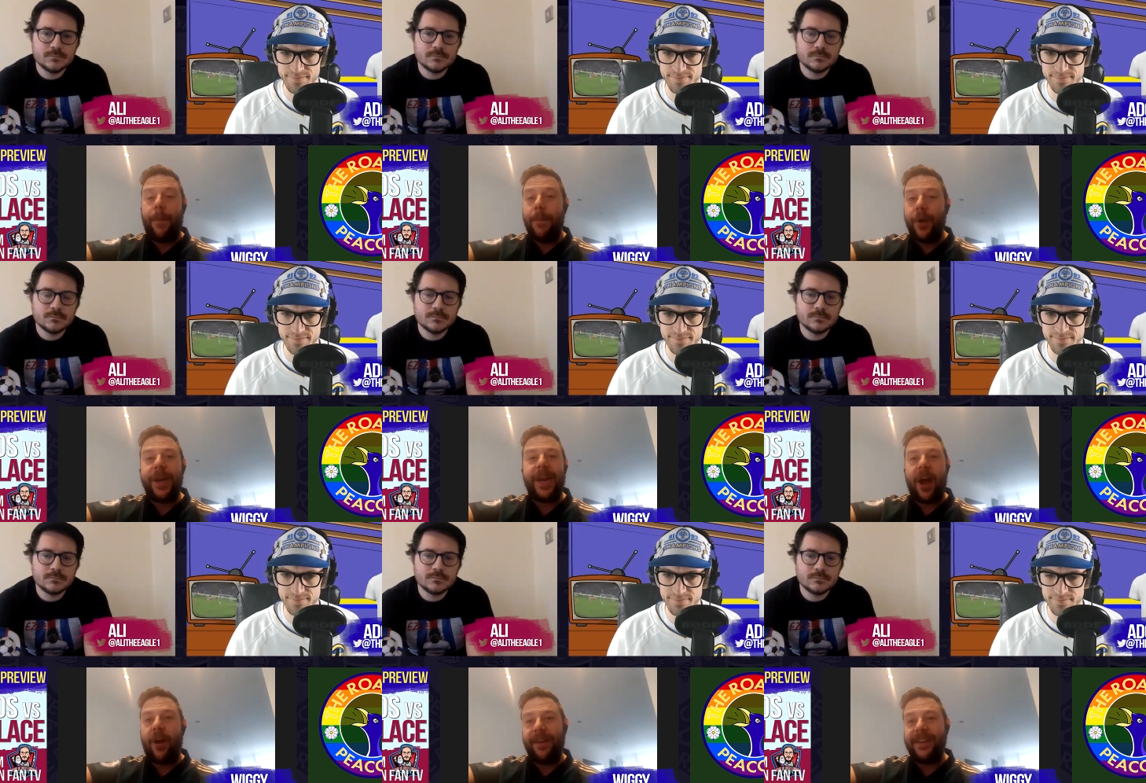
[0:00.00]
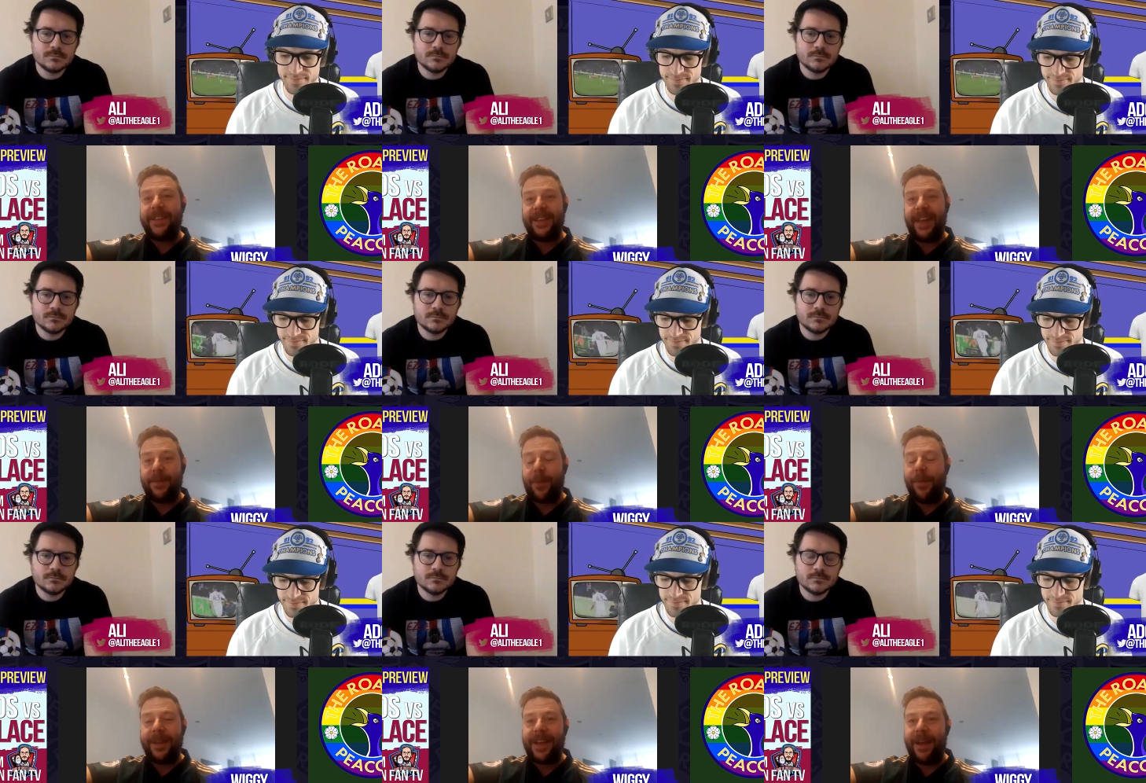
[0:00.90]
Speaker 1: on Monday, or it's it's
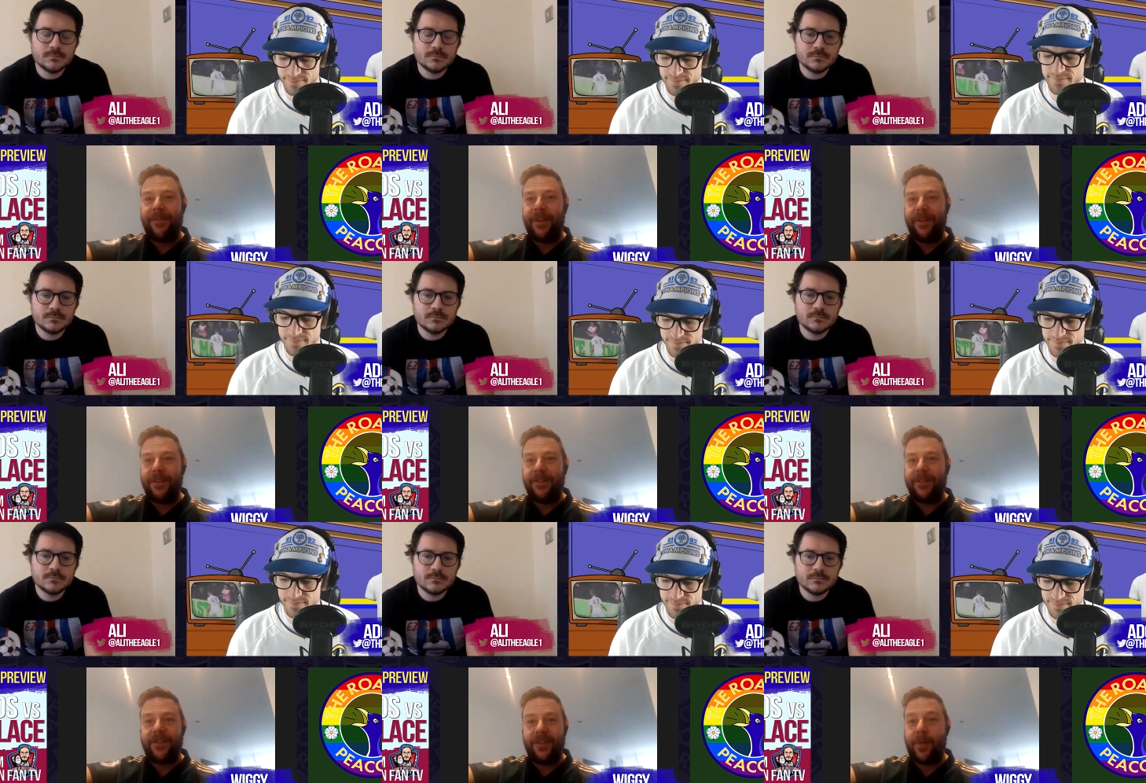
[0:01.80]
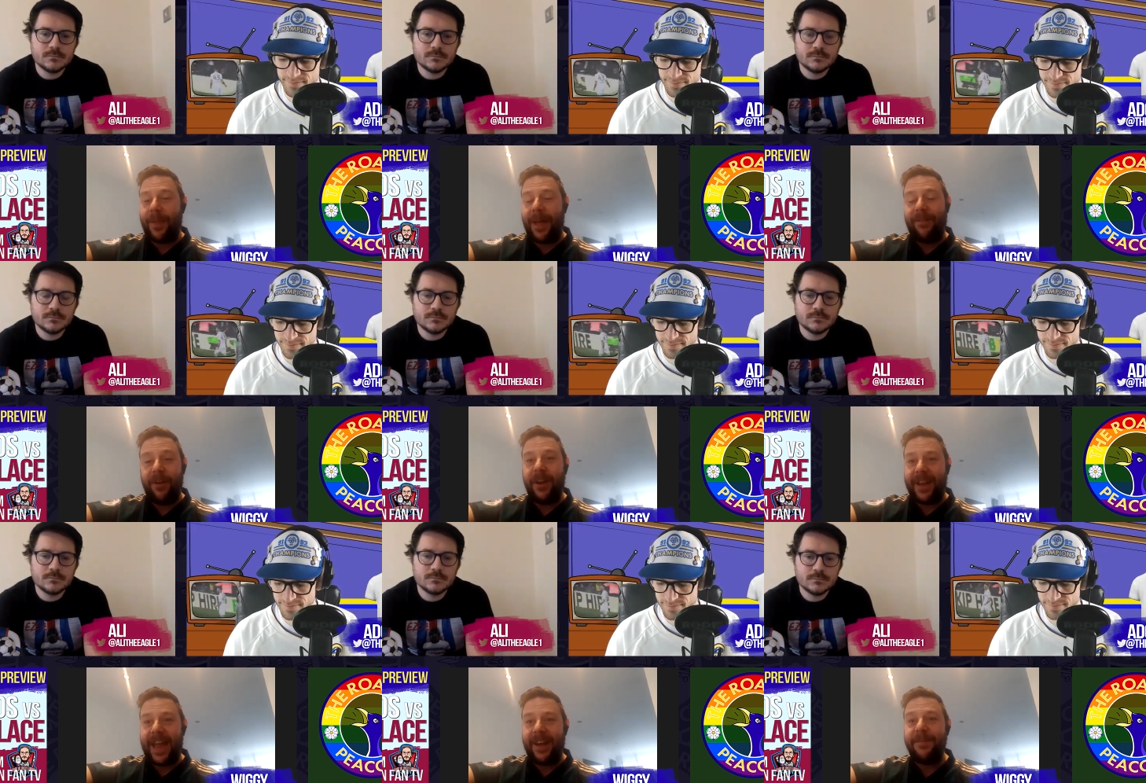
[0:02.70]
probably time for us to swap that
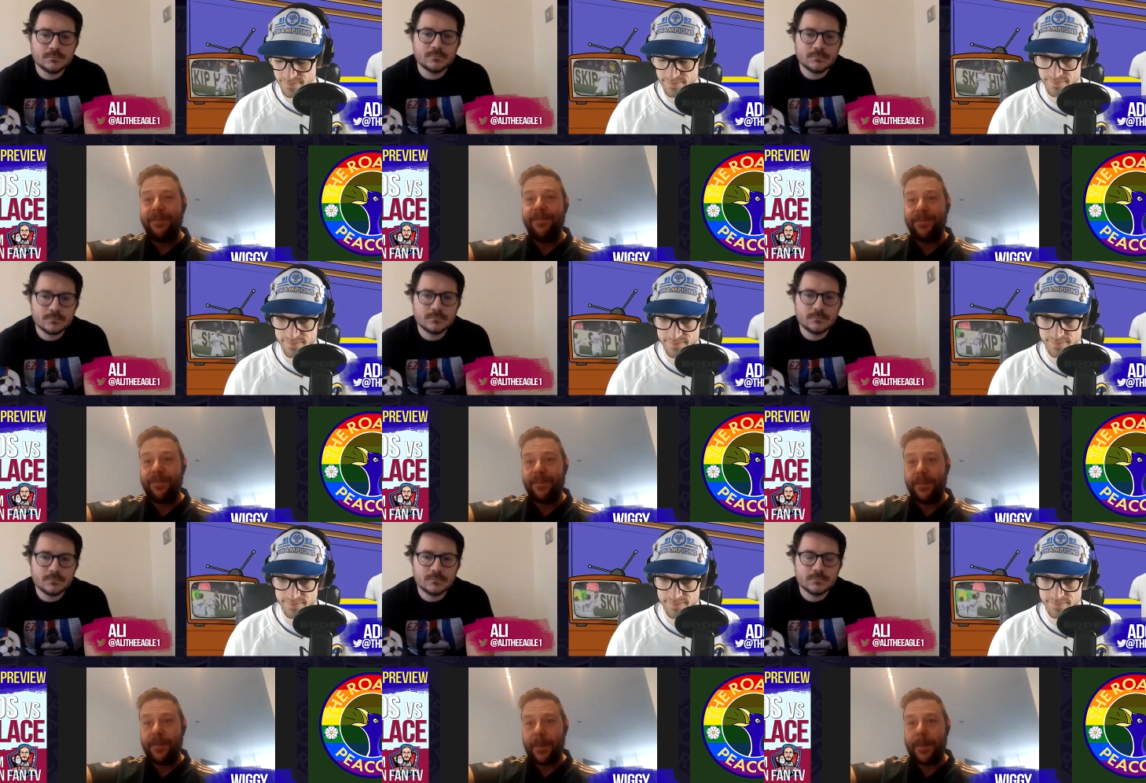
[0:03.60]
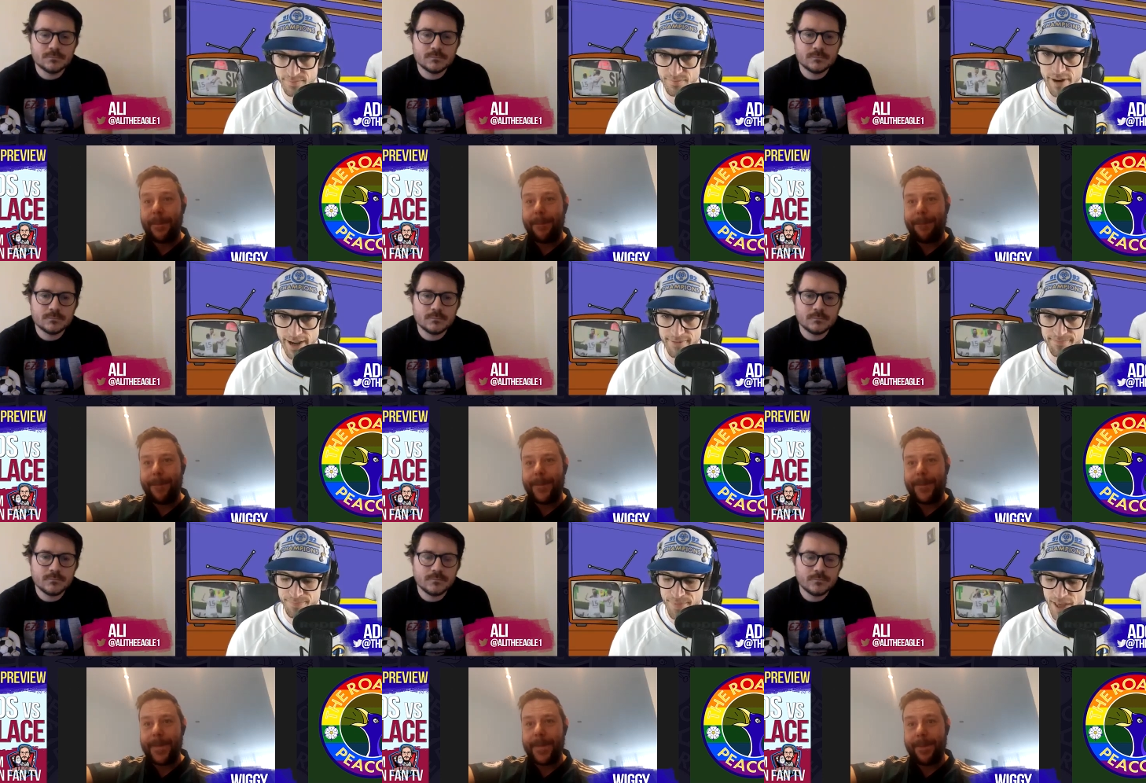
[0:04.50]
role again.
Speaker 2: Right.
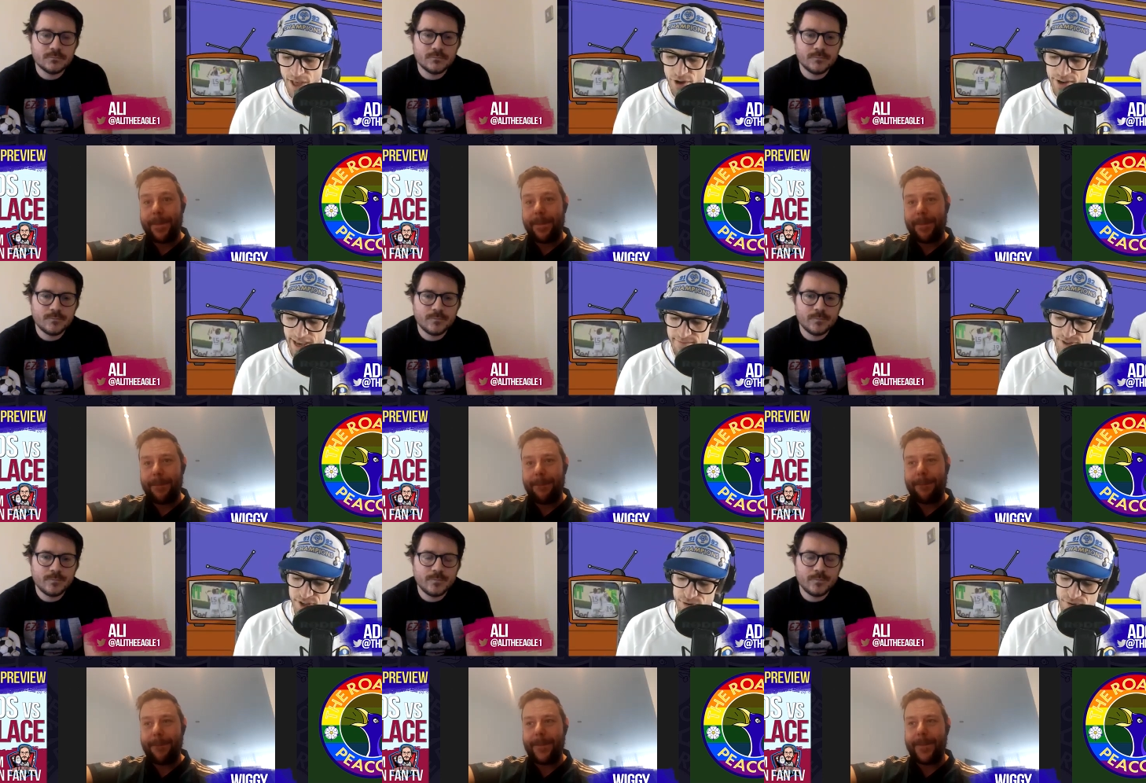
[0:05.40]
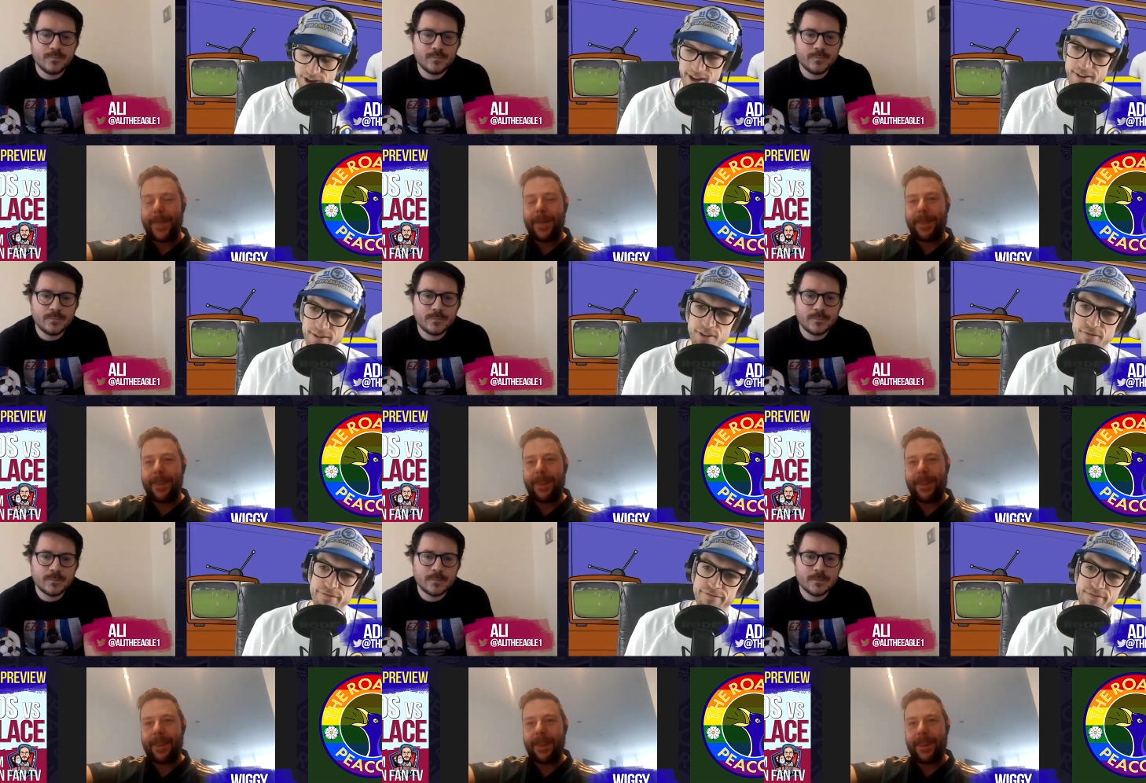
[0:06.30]
Okay, so uh, you
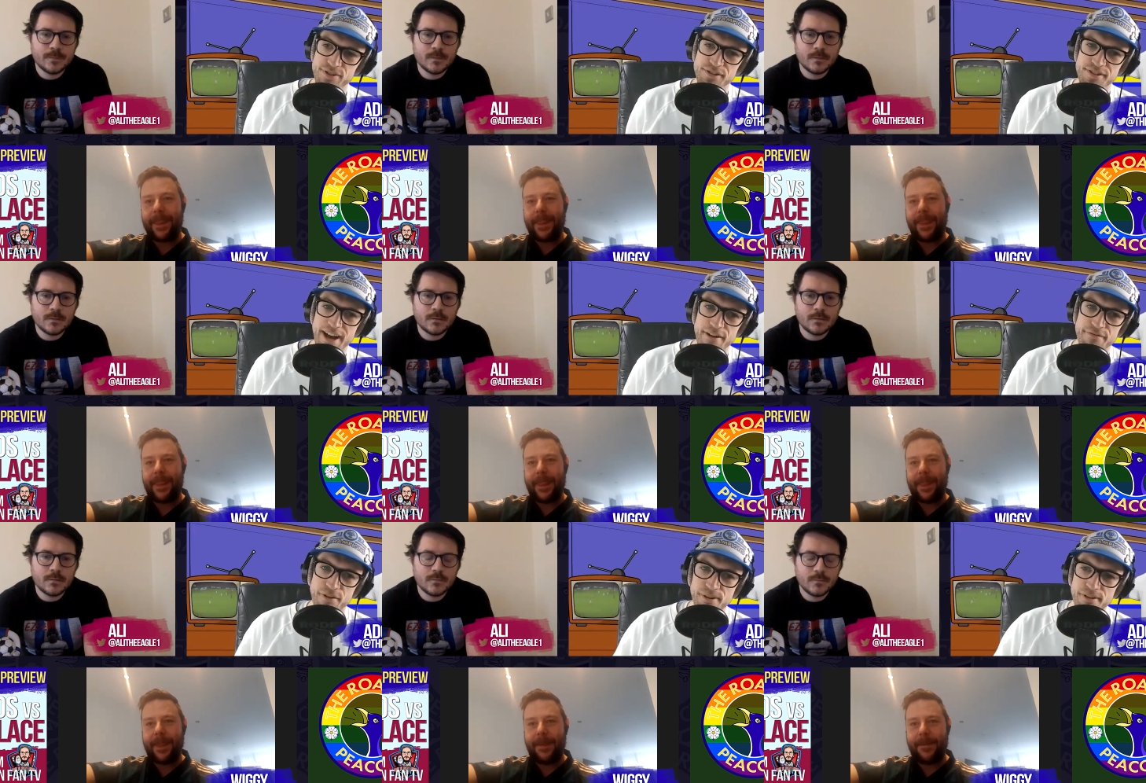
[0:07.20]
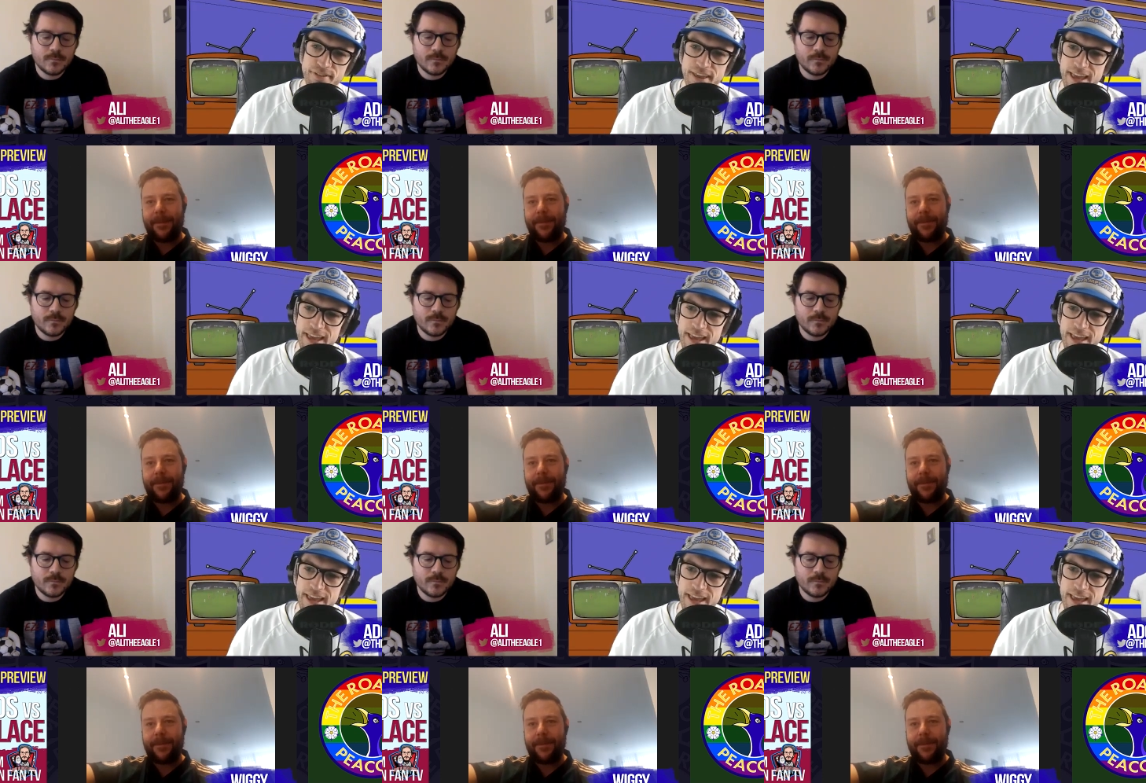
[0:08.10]
should have all of the